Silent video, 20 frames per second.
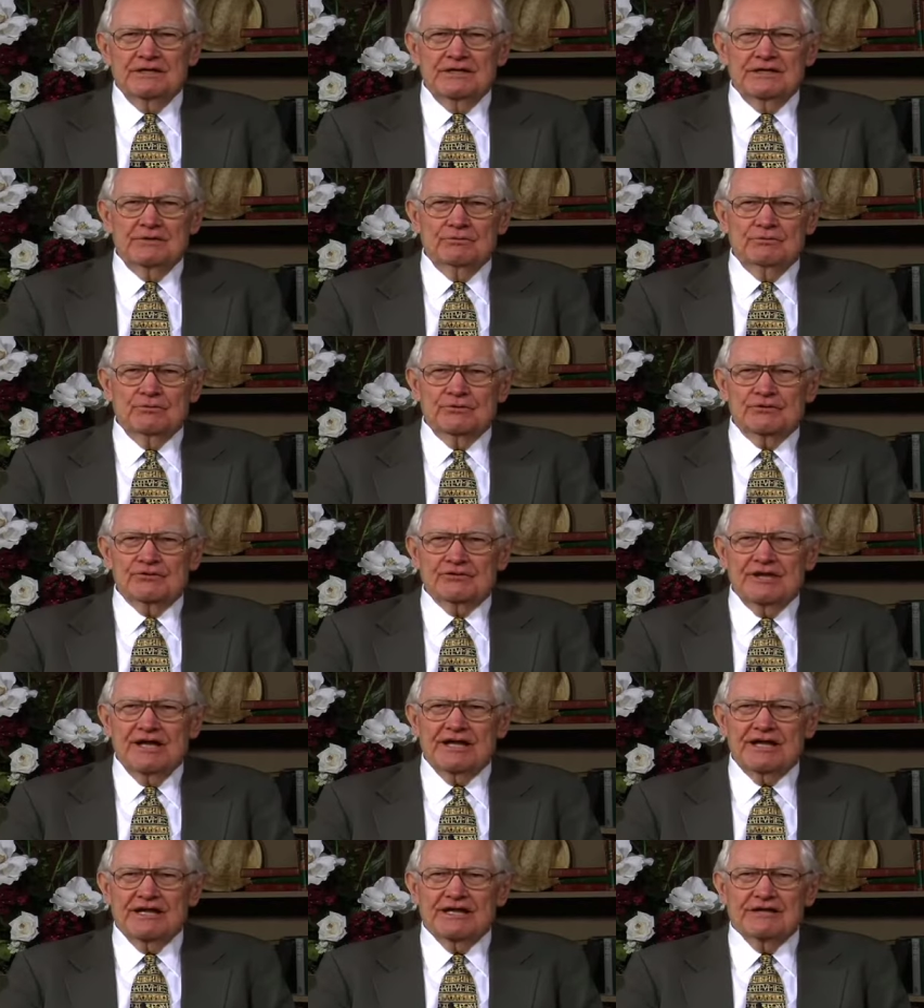It was
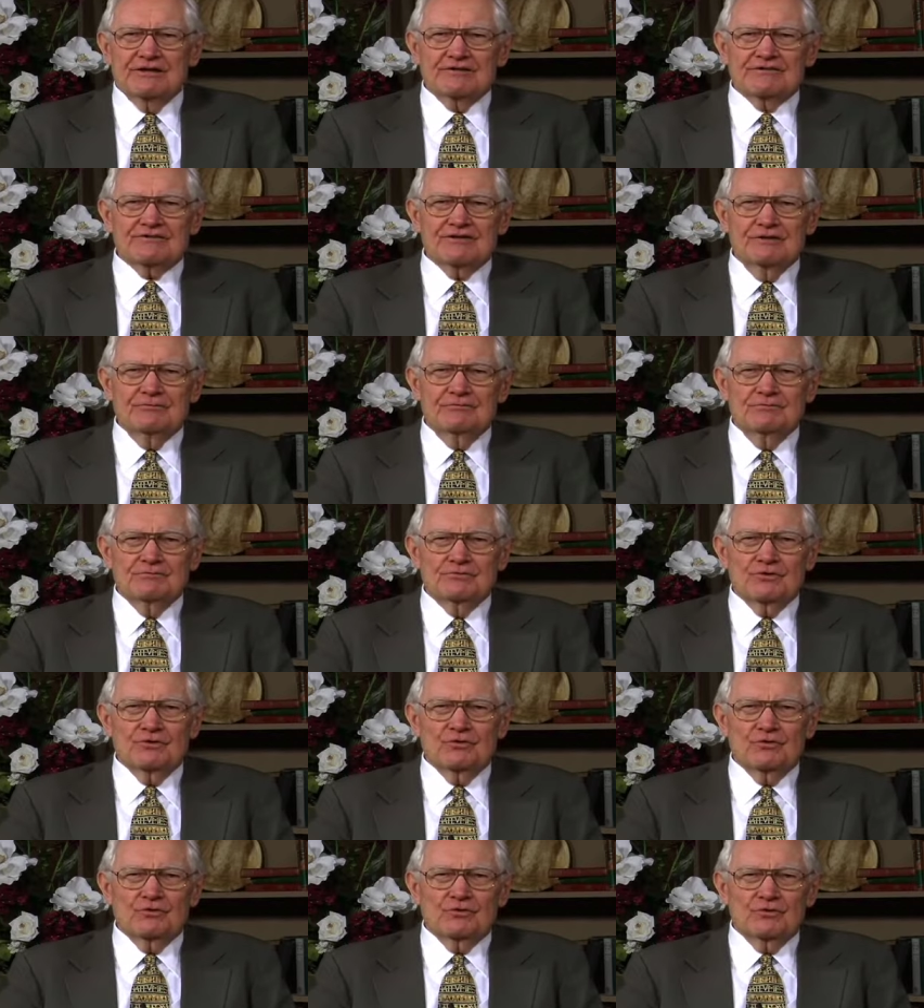taking some
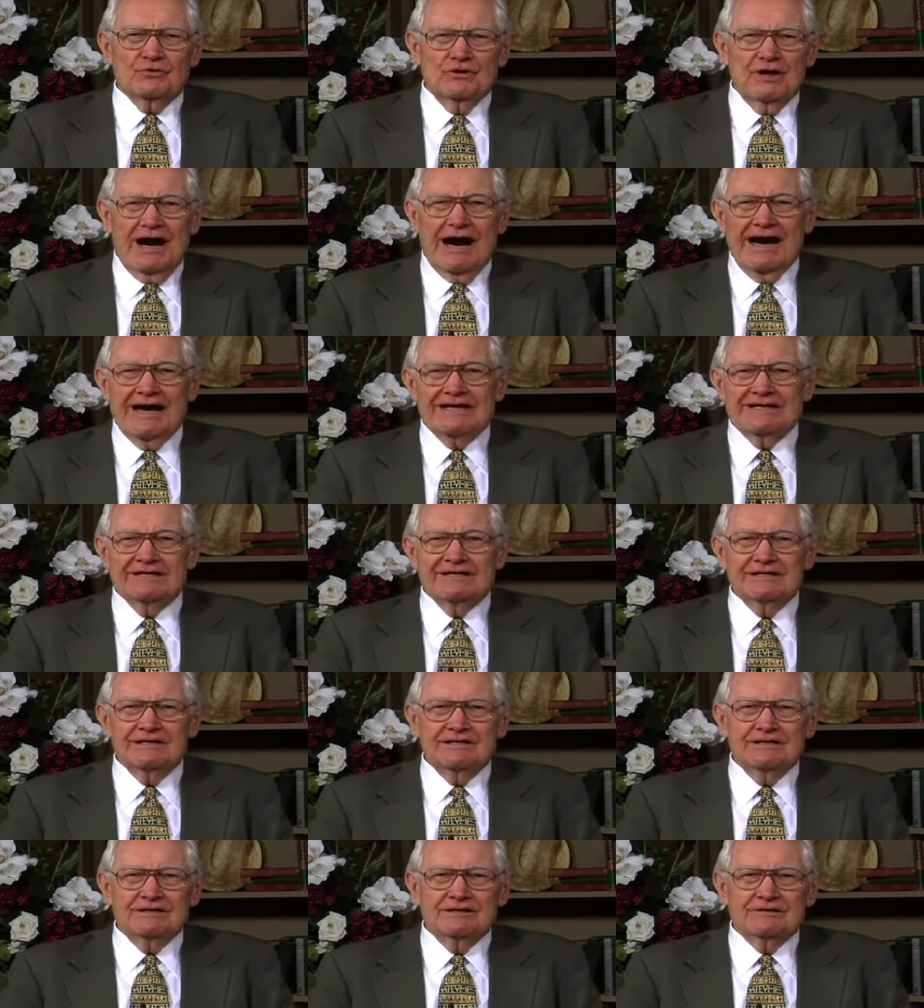
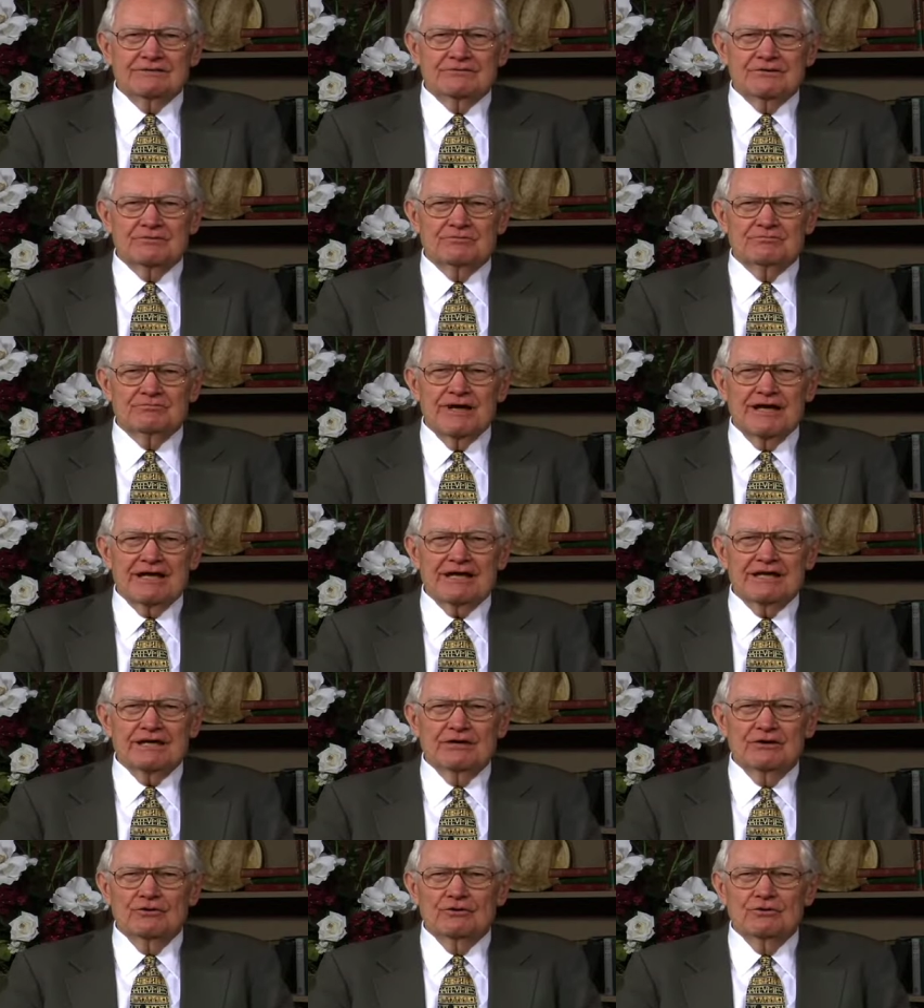idea and
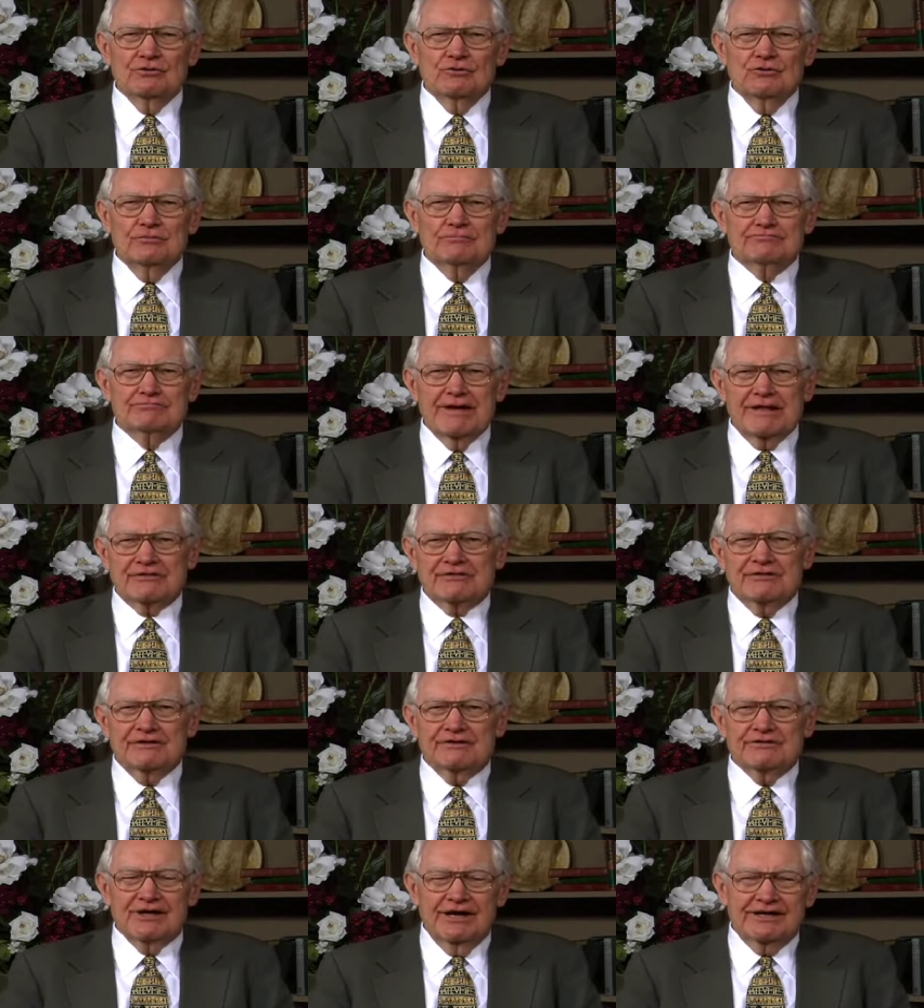making a whole
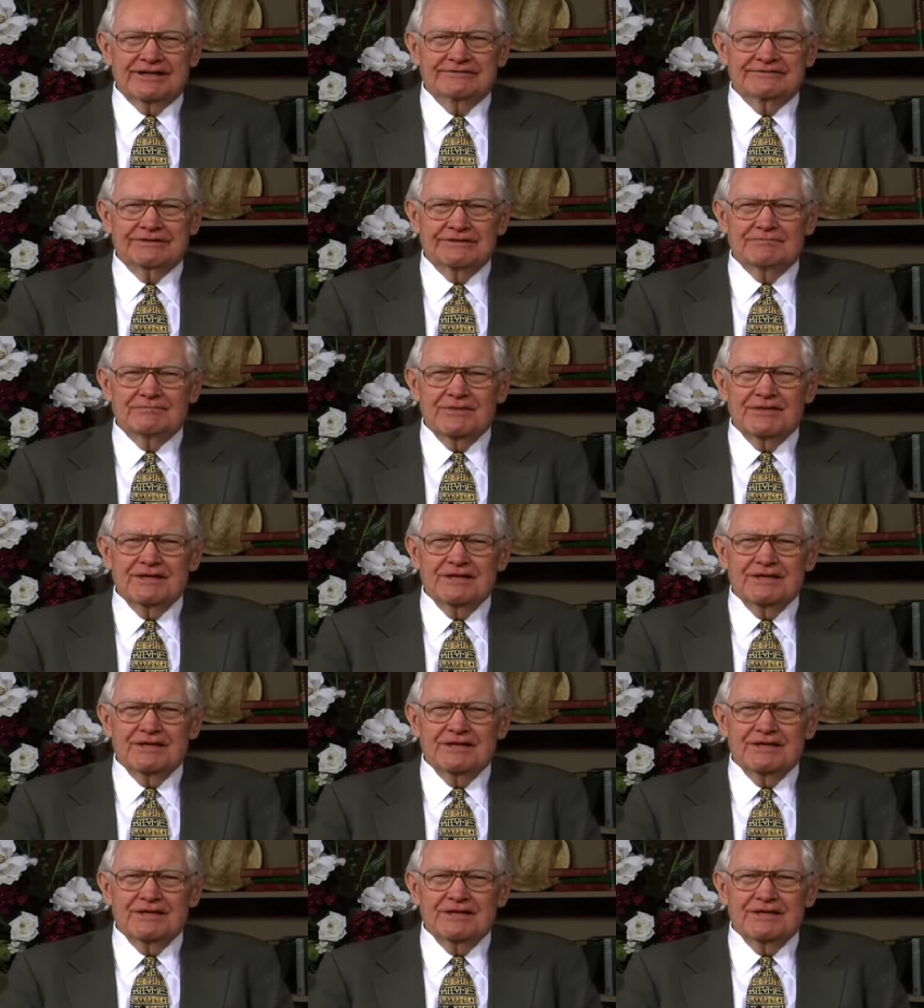message out of it.